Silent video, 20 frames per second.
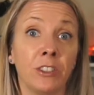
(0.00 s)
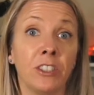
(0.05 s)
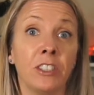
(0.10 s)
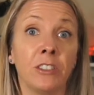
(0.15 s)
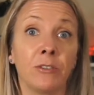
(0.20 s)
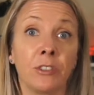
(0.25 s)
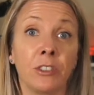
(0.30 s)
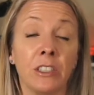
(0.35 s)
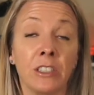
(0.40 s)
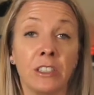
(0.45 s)
of the
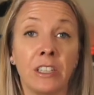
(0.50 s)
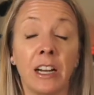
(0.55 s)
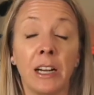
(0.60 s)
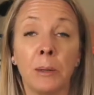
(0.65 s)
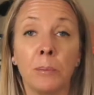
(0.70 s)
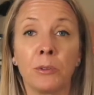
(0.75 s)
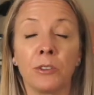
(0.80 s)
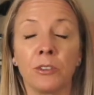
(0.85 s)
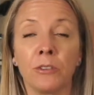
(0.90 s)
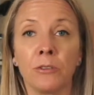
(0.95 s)
different
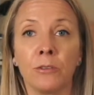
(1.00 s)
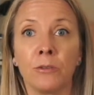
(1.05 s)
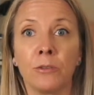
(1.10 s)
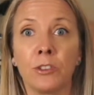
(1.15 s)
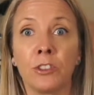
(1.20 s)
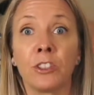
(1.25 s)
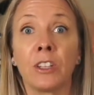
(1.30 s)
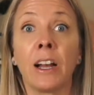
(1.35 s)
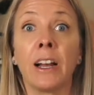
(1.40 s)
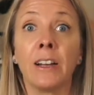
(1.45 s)
types of
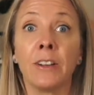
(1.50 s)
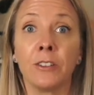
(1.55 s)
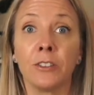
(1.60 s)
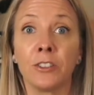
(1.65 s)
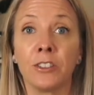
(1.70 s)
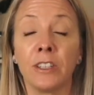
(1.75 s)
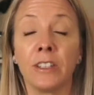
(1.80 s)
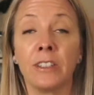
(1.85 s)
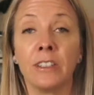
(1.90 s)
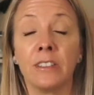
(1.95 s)

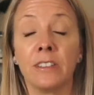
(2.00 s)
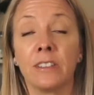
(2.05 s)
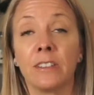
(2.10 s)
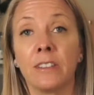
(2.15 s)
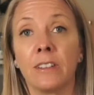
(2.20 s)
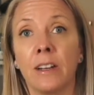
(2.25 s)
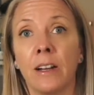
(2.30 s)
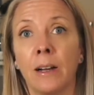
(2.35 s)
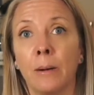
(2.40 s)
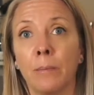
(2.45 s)
styles that
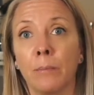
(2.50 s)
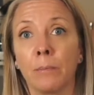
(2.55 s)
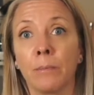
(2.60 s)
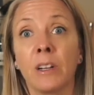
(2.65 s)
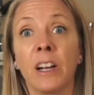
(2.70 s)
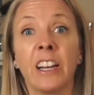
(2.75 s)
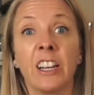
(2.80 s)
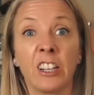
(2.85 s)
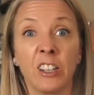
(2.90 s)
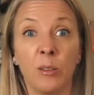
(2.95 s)
it
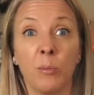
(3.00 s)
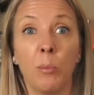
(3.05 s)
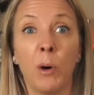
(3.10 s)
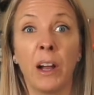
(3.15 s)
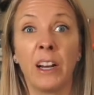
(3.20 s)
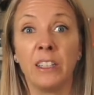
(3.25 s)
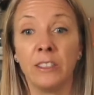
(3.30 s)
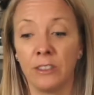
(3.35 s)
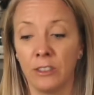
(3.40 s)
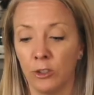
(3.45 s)
kind of
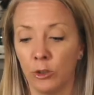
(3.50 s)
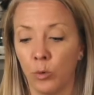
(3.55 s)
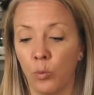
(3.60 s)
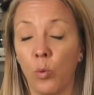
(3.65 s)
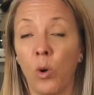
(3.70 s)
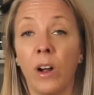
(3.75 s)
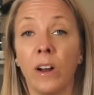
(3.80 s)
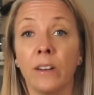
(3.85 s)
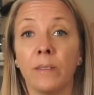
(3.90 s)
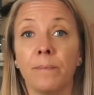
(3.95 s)
combines into
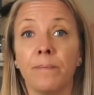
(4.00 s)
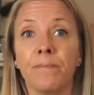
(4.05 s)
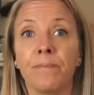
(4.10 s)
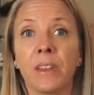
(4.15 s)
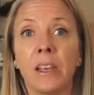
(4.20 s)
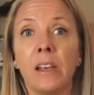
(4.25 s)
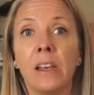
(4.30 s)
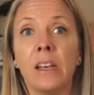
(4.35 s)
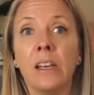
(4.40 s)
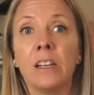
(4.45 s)
one.
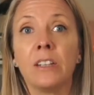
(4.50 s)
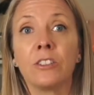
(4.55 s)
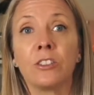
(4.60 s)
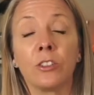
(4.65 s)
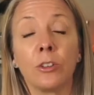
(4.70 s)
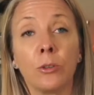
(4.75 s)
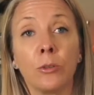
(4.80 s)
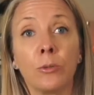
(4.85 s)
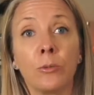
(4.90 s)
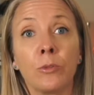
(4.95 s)

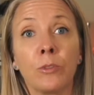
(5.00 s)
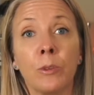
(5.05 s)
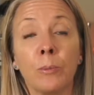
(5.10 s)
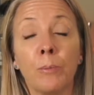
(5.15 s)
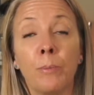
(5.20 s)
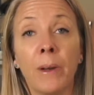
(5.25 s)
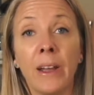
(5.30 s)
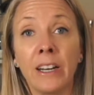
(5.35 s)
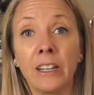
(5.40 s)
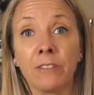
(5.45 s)
So the
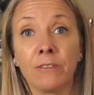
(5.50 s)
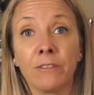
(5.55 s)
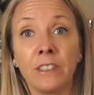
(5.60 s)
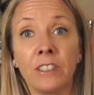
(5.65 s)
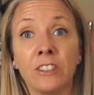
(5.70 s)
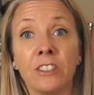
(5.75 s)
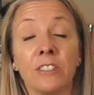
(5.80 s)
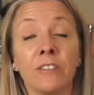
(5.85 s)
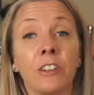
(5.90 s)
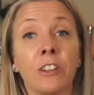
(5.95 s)

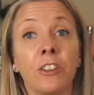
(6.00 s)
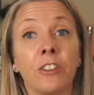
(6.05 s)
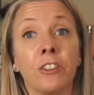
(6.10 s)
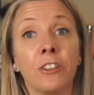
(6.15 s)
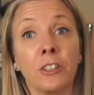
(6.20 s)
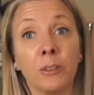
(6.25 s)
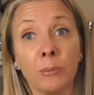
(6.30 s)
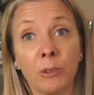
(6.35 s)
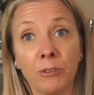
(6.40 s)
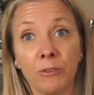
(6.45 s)
benefits of a
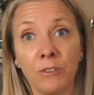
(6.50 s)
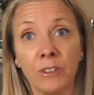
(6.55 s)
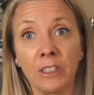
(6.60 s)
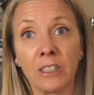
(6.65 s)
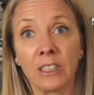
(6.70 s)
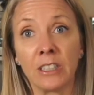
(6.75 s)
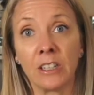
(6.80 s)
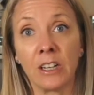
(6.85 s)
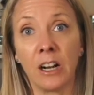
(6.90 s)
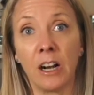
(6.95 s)

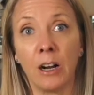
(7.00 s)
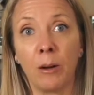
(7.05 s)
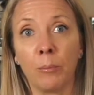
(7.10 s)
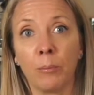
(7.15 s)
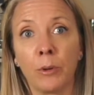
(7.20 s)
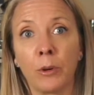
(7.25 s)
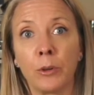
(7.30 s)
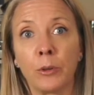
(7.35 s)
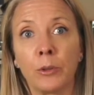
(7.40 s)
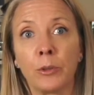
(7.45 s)
thermophilic
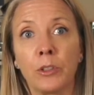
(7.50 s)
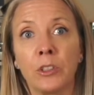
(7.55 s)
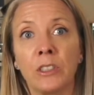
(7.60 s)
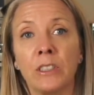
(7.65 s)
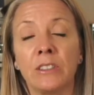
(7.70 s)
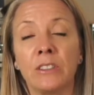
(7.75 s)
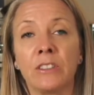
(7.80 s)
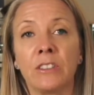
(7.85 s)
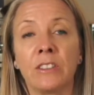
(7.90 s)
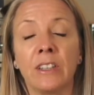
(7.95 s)
compost
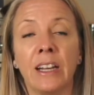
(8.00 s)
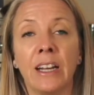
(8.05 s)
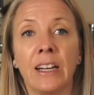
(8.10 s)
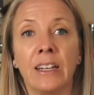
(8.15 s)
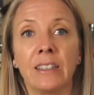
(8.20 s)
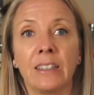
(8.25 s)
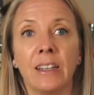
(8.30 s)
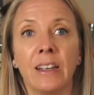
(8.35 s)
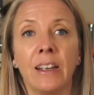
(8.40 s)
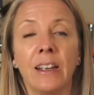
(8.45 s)
is
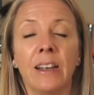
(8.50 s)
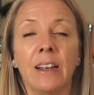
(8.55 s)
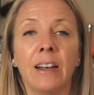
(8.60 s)
that